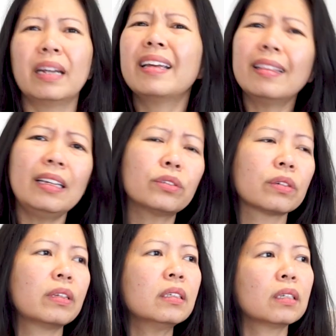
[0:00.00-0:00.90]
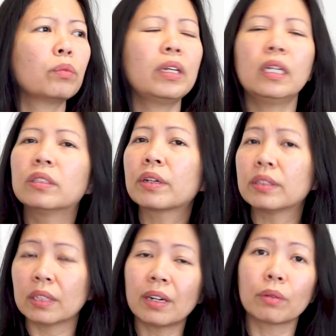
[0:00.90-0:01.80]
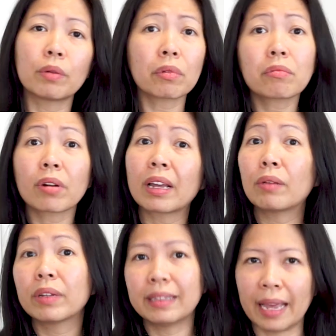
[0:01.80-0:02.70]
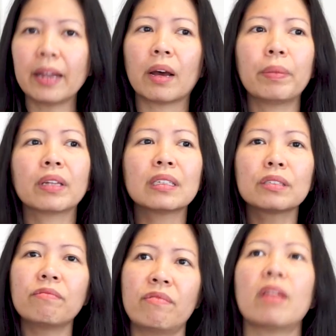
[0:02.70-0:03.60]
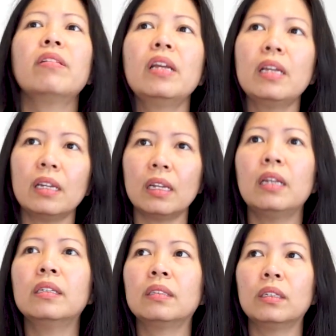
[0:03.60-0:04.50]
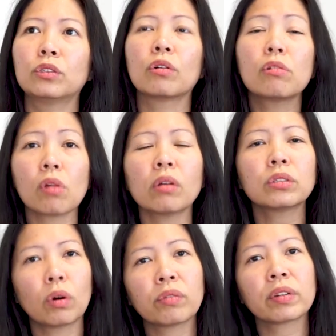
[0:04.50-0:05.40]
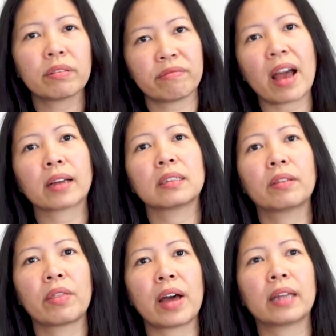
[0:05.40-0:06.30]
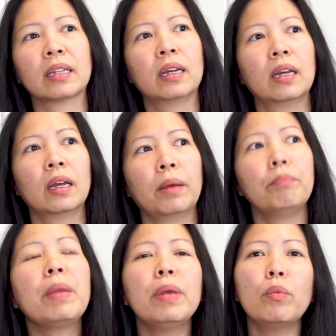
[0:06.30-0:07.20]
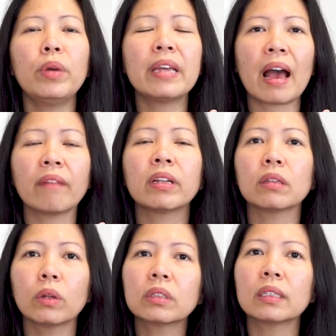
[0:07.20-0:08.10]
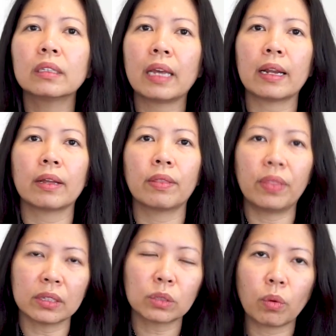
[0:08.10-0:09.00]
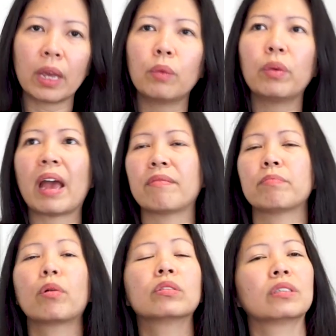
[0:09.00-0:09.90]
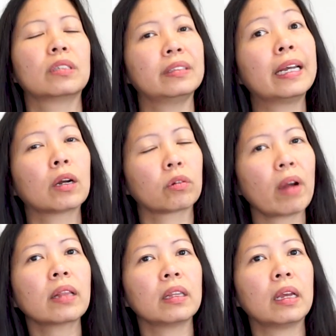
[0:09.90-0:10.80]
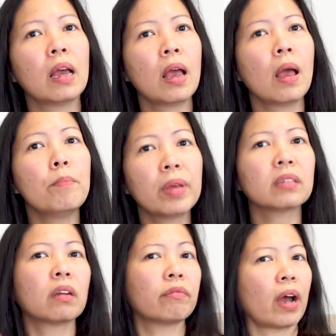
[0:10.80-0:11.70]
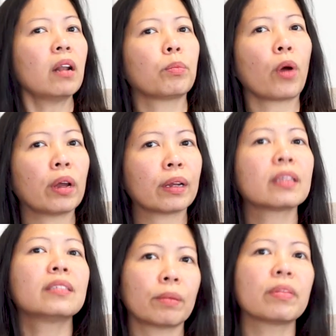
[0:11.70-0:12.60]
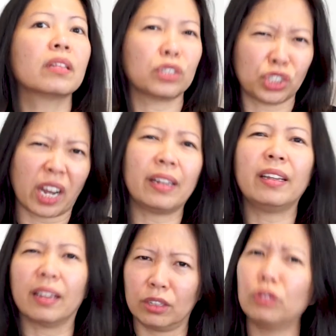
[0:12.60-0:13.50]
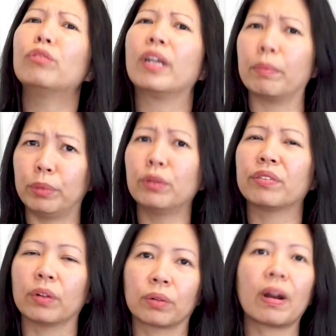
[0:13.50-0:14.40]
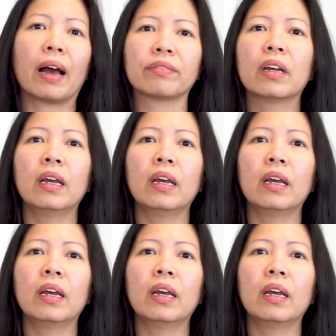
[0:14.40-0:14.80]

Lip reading: And again, these are things that we need to consider when we're working with data because it's very easy to gloss over the fact that maybe we haven't looked at the data this way, we haven't processed the data correctly, because our final product is something that's shiny and new and a beautiful graph.